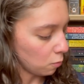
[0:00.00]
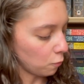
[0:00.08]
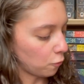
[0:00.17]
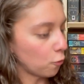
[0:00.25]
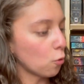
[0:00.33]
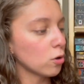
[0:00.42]

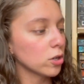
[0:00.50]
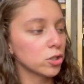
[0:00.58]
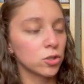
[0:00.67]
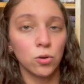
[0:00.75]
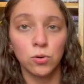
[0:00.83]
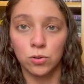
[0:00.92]
Four
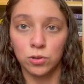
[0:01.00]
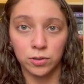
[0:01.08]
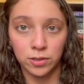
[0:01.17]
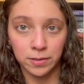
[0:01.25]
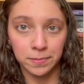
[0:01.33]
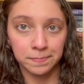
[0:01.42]

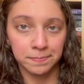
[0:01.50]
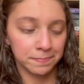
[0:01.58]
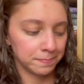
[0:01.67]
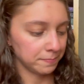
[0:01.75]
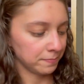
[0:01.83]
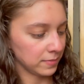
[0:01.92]
Souls.
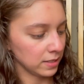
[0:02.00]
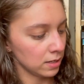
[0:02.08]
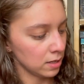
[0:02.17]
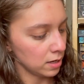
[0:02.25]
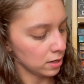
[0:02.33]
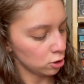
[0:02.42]

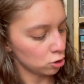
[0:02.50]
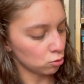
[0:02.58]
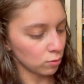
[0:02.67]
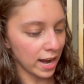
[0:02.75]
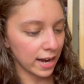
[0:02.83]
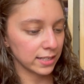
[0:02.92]

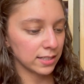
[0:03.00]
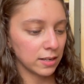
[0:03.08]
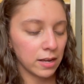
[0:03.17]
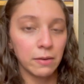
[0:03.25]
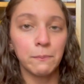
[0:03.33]
Tracks.